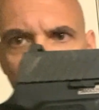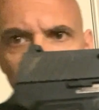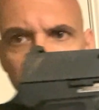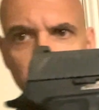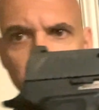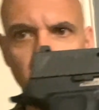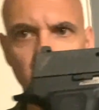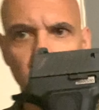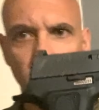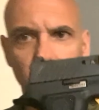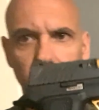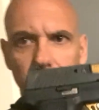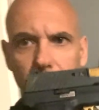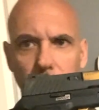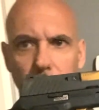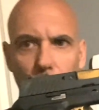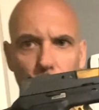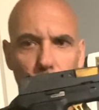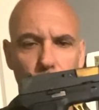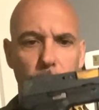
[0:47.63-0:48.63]
here and the
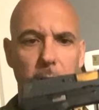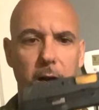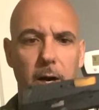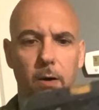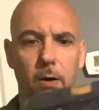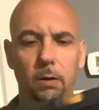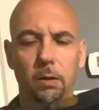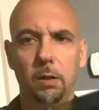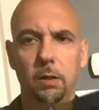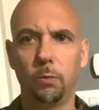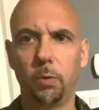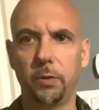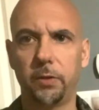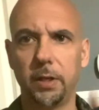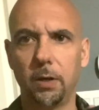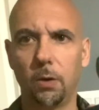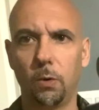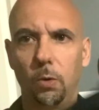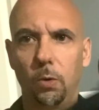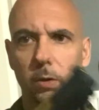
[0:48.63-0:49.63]
gold barrel with
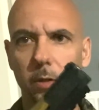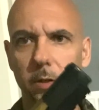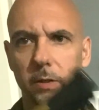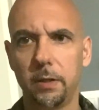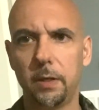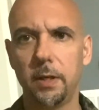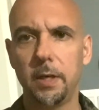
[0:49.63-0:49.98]
the old